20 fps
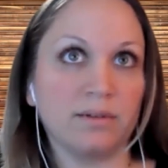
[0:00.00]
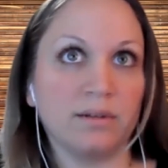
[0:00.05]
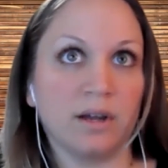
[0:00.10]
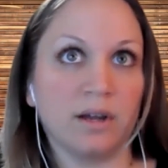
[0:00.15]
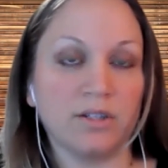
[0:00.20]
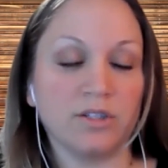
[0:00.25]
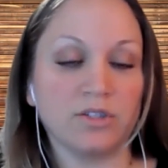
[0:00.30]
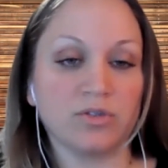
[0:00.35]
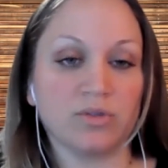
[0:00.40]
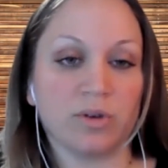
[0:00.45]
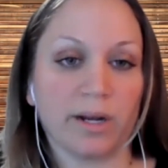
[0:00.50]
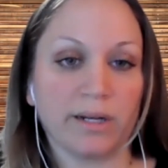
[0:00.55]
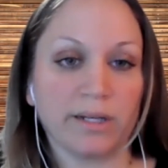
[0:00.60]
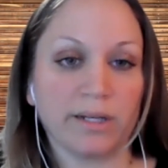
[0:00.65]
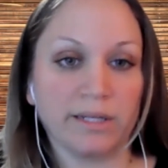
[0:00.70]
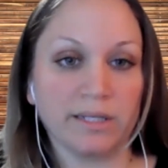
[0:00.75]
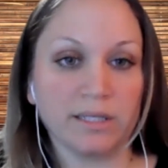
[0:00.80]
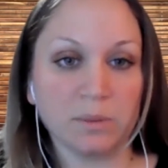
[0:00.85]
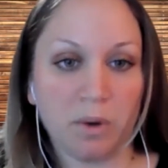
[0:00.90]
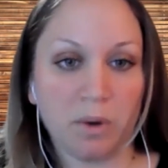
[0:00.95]

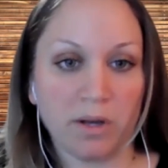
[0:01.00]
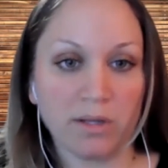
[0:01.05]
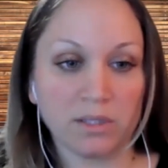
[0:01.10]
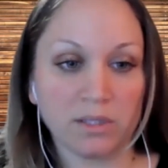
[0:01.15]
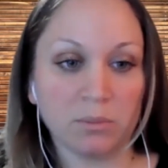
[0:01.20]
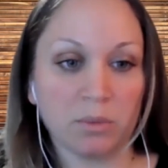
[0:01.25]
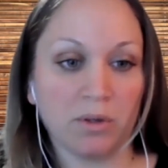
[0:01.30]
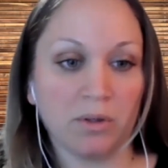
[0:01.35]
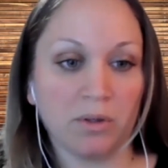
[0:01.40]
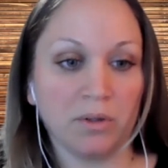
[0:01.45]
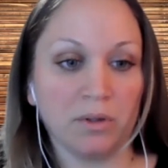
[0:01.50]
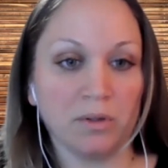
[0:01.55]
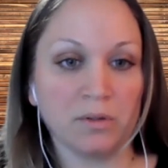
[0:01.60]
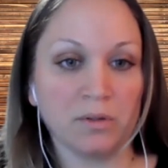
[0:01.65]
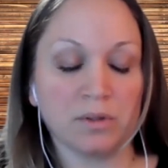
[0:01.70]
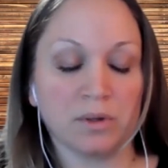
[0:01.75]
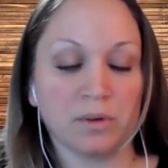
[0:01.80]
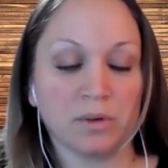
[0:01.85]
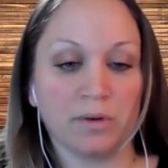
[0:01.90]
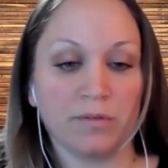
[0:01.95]
non-distracting as
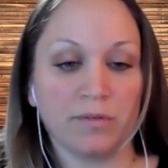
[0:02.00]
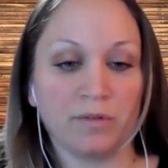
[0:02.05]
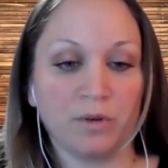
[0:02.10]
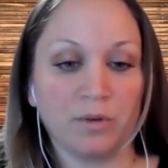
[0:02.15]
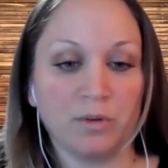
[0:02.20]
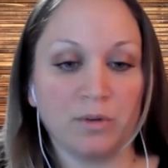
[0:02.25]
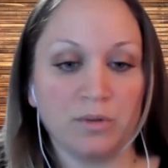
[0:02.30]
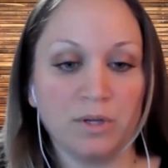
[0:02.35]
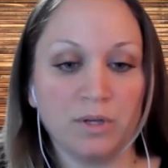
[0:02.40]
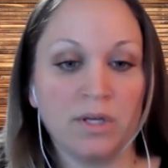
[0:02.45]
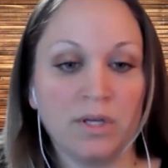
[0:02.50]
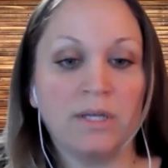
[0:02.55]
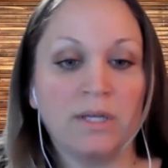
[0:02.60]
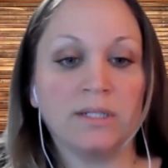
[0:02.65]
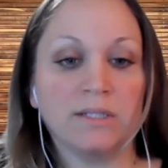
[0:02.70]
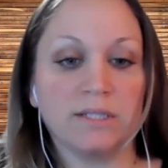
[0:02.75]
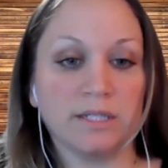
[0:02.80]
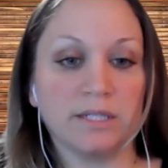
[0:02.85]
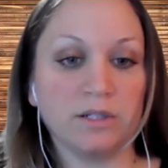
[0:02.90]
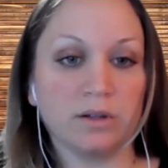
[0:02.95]
possible. So if you
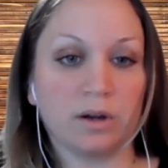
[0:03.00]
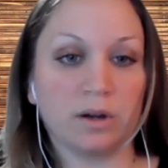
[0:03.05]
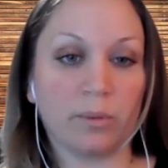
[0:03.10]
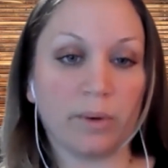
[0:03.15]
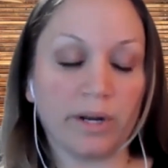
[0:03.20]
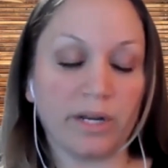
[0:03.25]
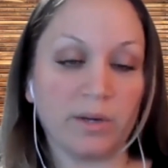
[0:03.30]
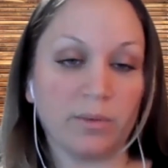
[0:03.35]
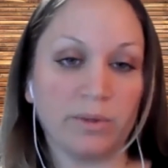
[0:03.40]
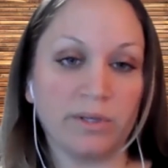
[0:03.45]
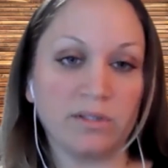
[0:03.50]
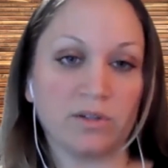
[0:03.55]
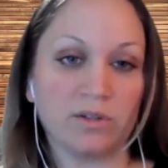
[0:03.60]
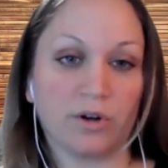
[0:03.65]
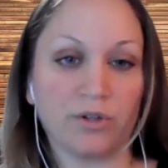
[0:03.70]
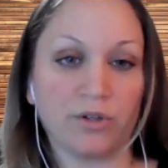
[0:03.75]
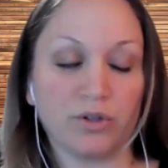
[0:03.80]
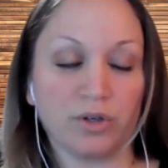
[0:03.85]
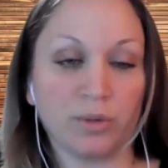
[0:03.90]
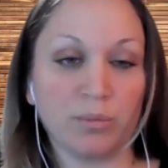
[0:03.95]
didn't already
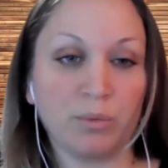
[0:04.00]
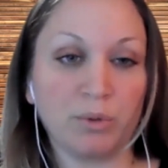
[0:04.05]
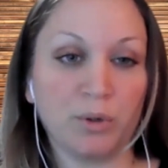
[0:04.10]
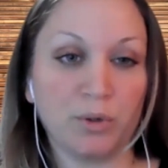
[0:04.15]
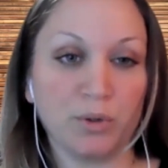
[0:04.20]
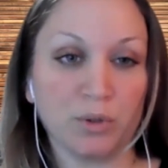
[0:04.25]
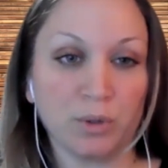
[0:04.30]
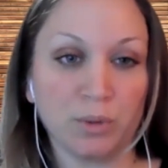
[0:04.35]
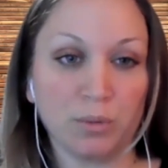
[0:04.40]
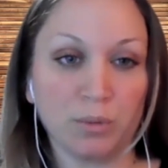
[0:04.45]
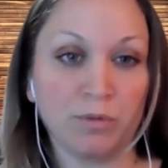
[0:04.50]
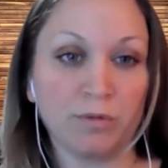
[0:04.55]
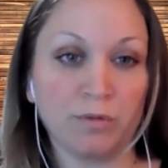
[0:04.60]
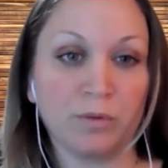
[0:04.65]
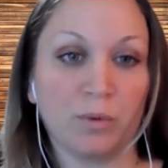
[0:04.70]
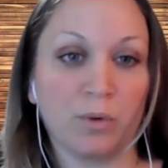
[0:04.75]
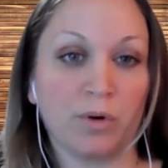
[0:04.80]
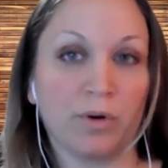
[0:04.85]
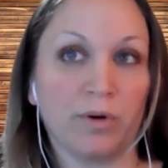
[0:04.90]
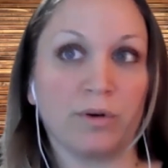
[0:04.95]
restart your computer
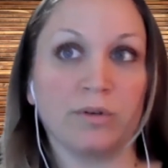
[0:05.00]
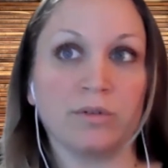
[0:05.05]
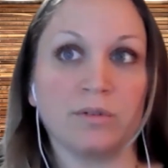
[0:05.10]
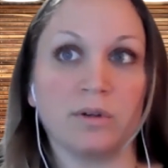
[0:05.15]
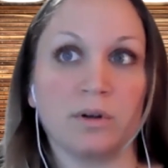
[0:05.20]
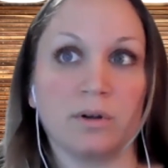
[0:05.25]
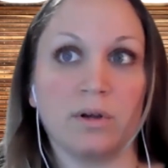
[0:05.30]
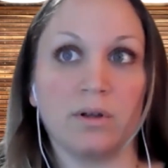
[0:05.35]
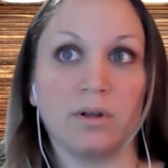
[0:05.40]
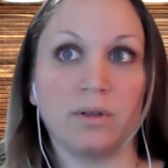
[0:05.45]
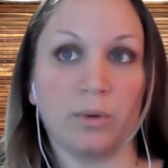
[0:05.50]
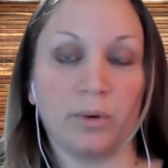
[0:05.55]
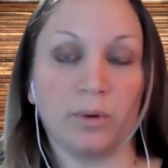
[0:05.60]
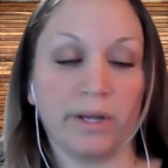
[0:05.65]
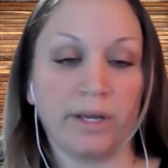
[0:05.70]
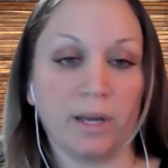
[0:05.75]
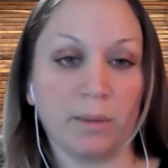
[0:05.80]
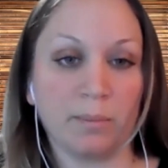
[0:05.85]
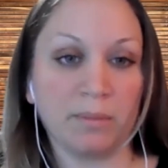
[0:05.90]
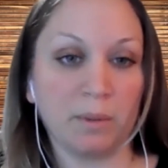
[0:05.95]
before
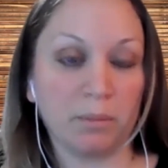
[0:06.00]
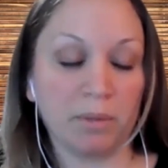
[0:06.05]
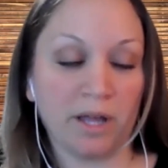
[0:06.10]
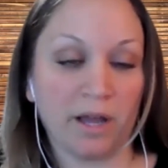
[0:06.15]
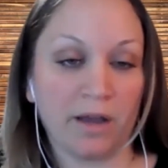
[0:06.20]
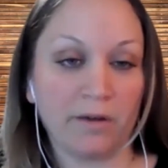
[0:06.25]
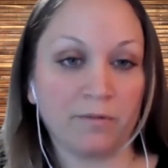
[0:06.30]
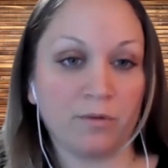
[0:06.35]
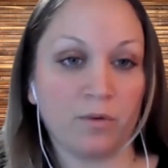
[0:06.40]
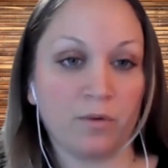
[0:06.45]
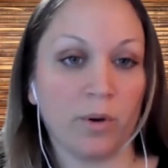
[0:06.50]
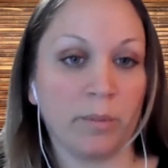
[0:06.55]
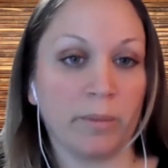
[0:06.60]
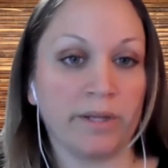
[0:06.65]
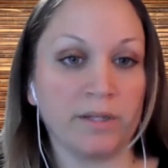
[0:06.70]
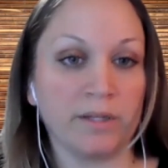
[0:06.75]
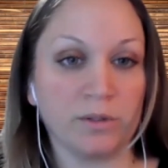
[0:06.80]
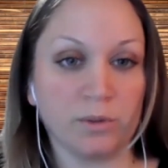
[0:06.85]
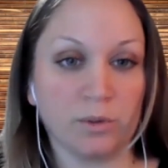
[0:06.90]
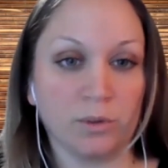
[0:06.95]
loading up the platform
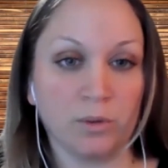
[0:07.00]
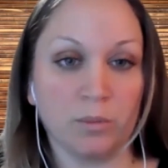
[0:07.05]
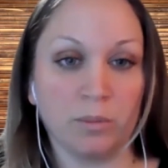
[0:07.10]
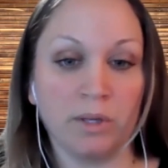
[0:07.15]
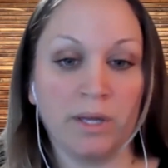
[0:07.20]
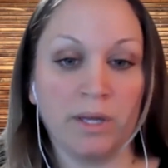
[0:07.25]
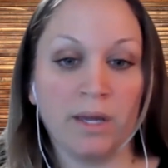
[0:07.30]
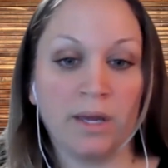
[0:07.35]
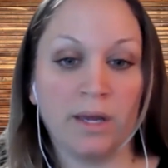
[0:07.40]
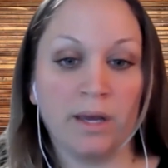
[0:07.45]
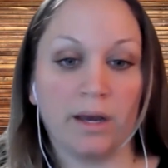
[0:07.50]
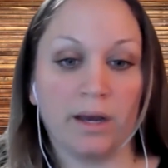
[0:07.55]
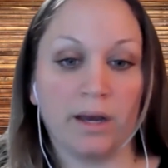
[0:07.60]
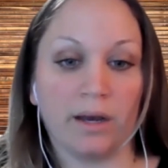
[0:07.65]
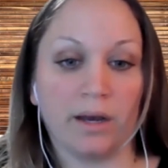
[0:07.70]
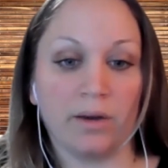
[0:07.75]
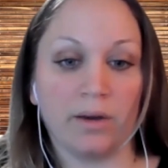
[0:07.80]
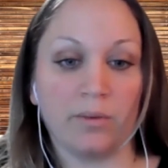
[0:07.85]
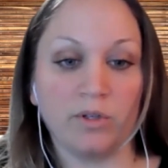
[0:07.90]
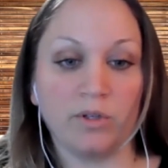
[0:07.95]
and Zoom,
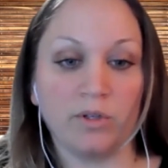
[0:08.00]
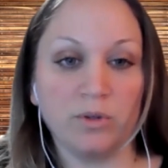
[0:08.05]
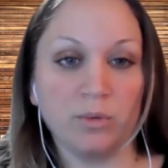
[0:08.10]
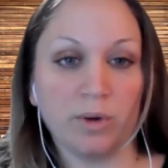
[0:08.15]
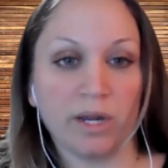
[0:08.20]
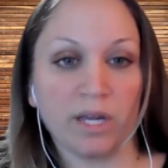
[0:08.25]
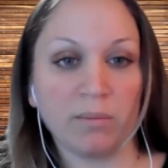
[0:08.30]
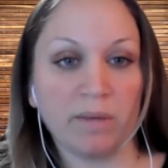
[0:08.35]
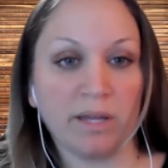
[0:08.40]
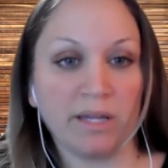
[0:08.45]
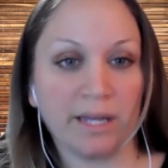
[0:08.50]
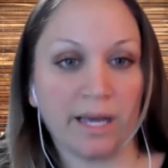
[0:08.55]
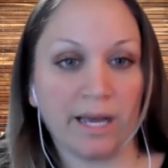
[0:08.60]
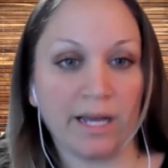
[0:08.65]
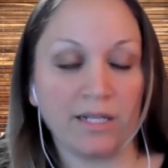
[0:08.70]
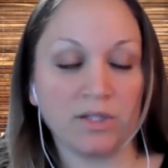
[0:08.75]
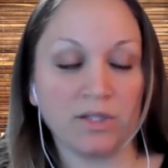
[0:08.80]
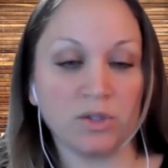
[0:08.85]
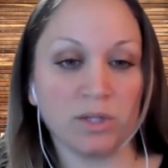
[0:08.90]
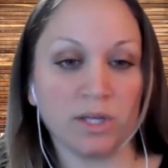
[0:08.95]
we do recommend
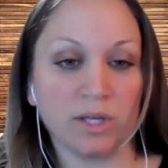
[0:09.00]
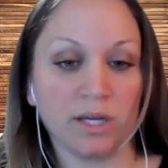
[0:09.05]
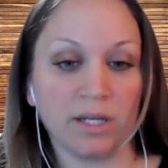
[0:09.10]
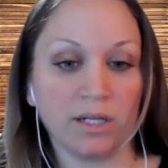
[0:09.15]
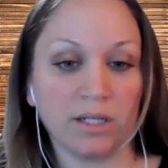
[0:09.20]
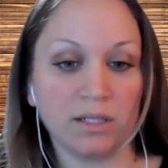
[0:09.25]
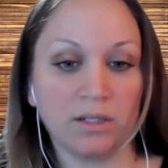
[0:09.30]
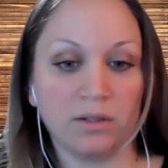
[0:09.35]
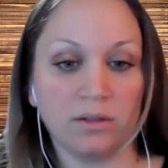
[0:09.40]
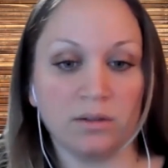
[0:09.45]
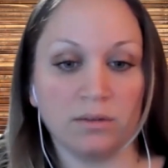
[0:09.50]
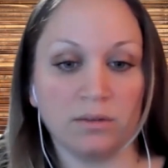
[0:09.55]
that so that,